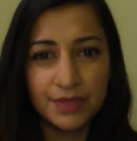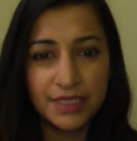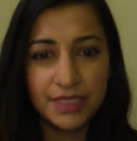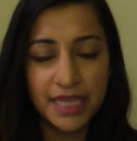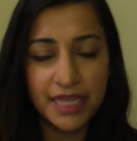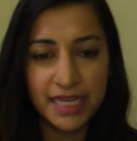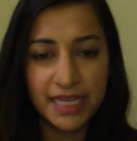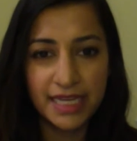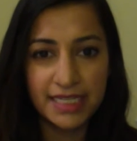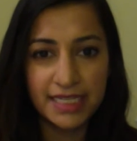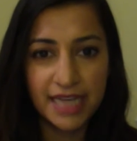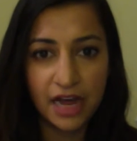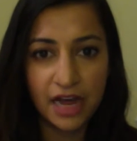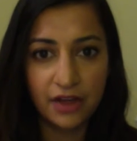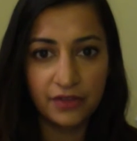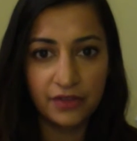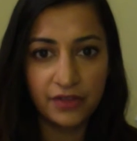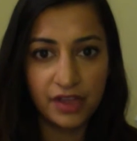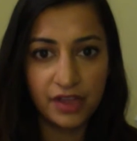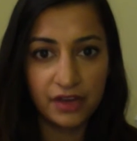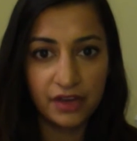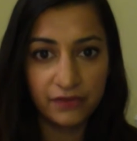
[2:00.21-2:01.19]
taking
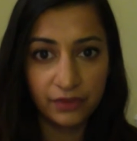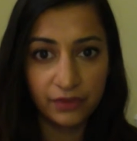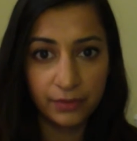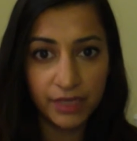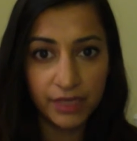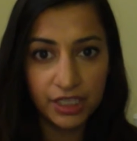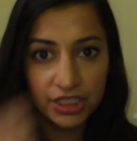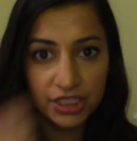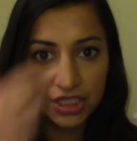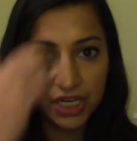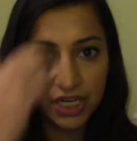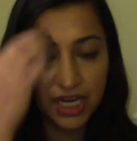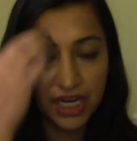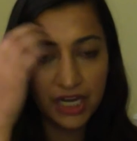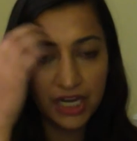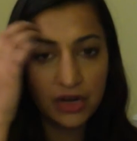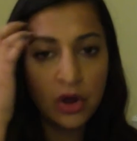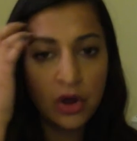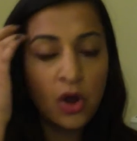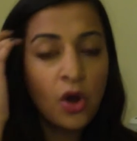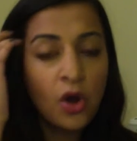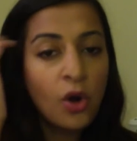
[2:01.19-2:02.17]
down the
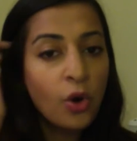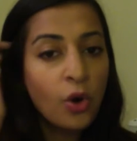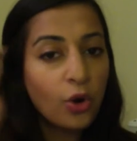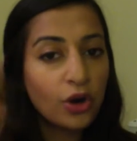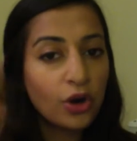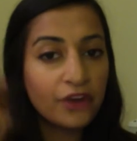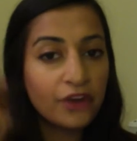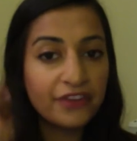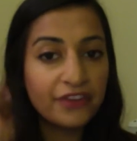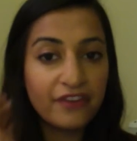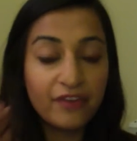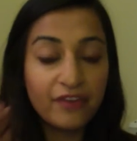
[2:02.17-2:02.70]
inflammation. Or if you have a